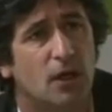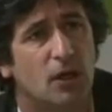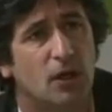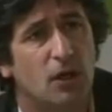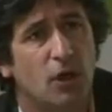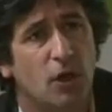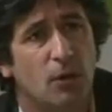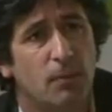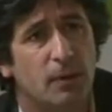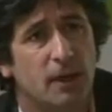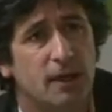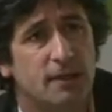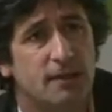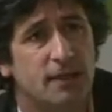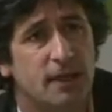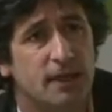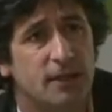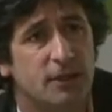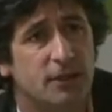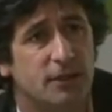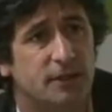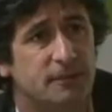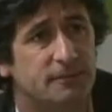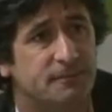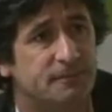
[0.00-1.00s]

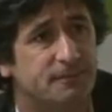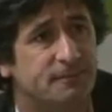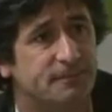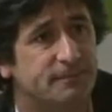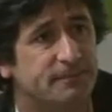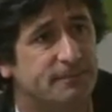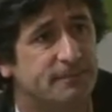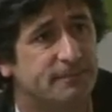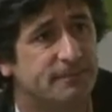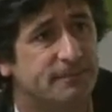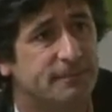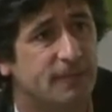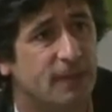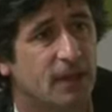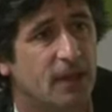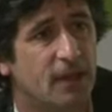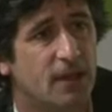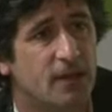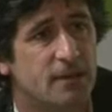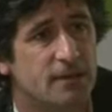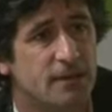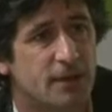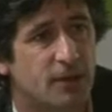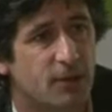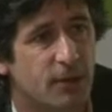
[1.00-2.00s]
globalization.
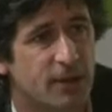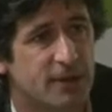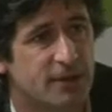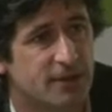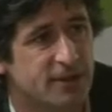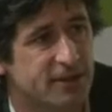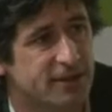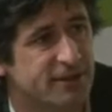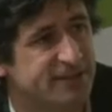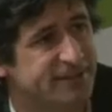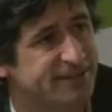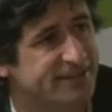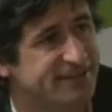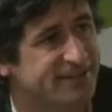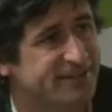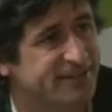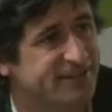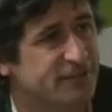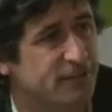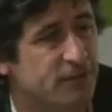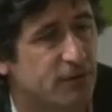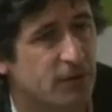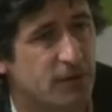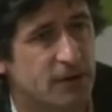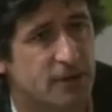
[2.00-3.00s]
Here's a question
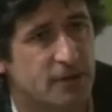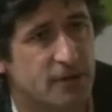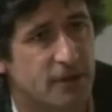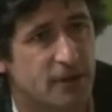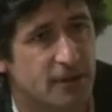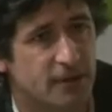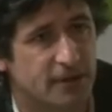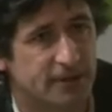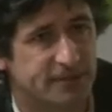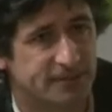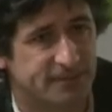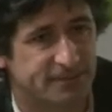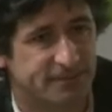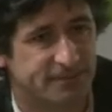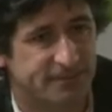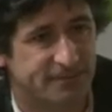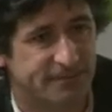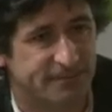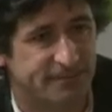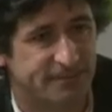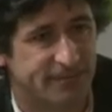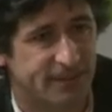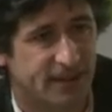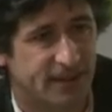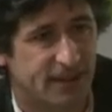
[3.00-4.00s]
for us all,
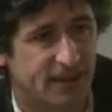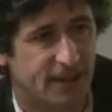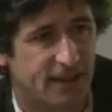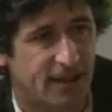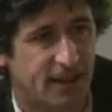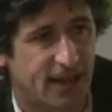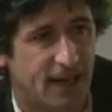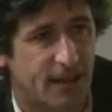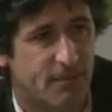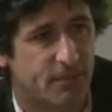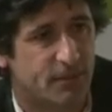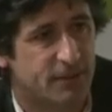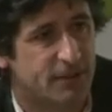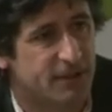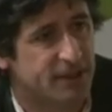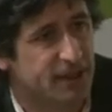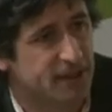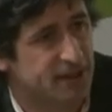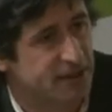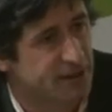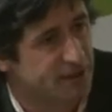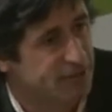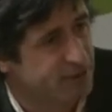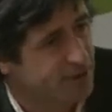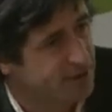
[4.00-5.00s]
and
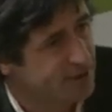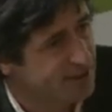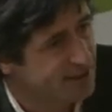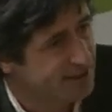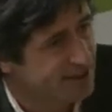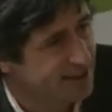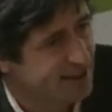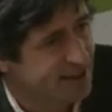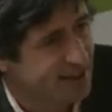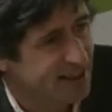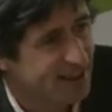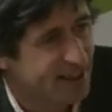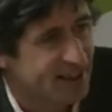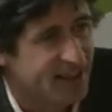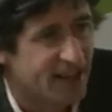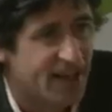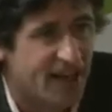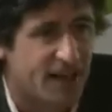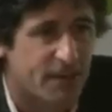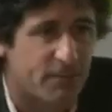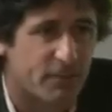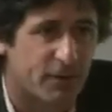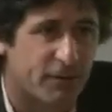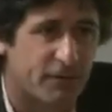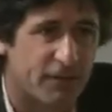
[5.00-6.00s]
particularly for
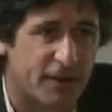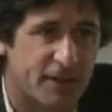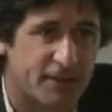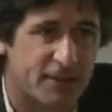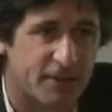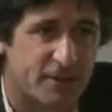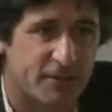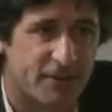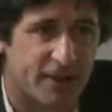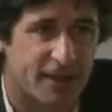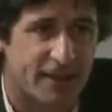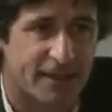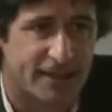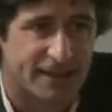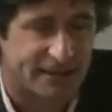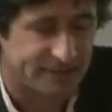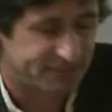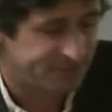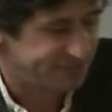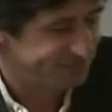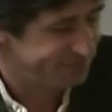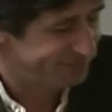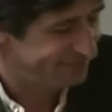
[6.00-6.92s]
Professor Riley.